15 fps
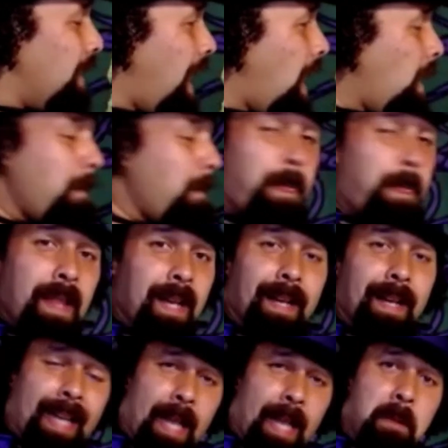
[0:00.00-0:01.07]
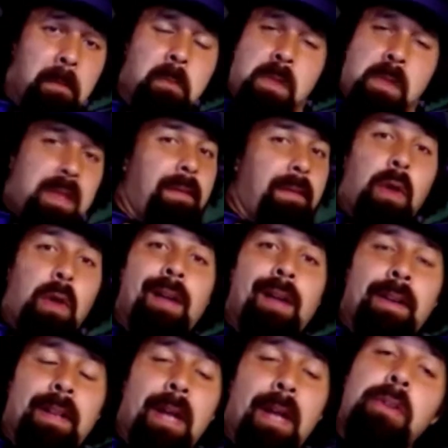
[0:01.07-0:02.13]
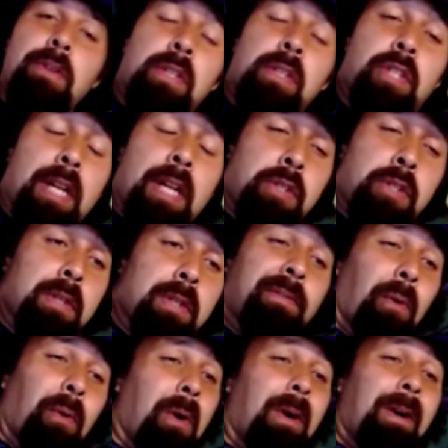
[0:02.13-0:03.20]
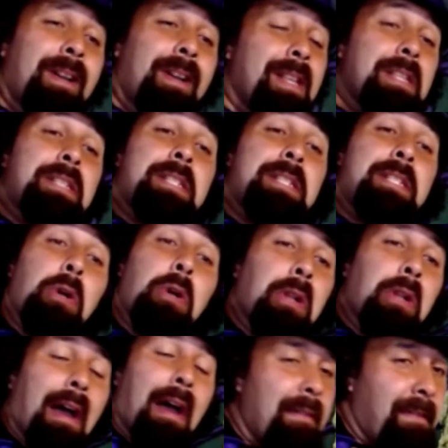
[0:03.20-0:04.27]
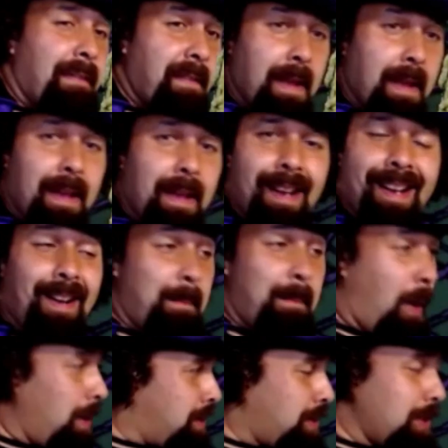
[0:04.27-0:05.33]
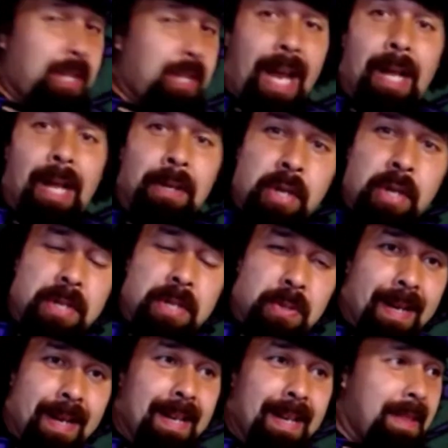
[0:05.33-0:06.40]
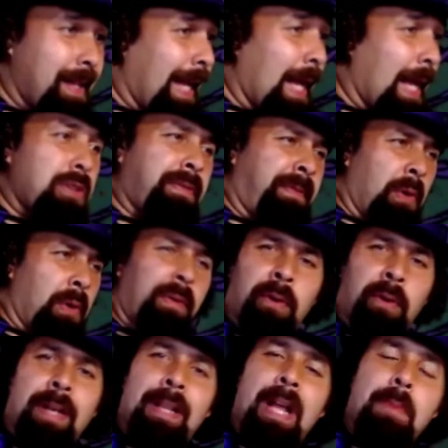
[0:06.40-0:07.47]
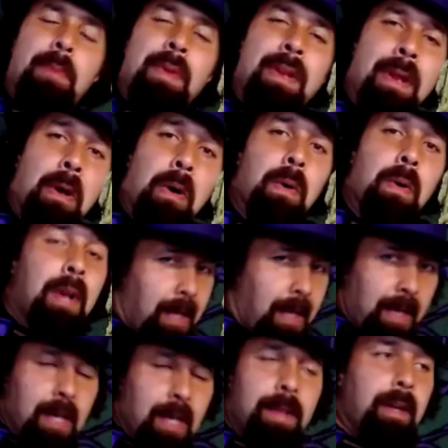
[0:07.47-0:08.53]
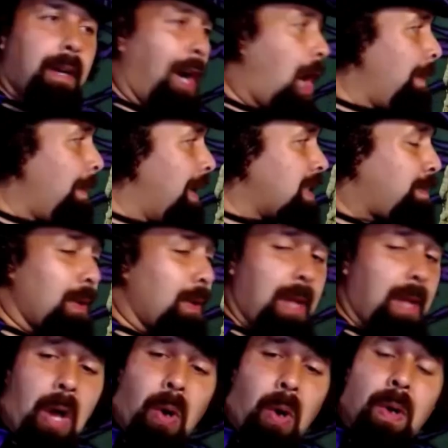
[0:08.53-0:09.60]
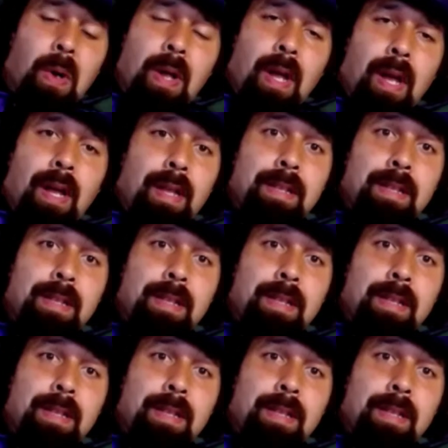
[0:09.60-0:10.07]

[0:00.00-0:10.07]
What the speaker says: Well, again, if you have any other suggestions for still life monster challenges or anything else, feel free to let me know in the comments below.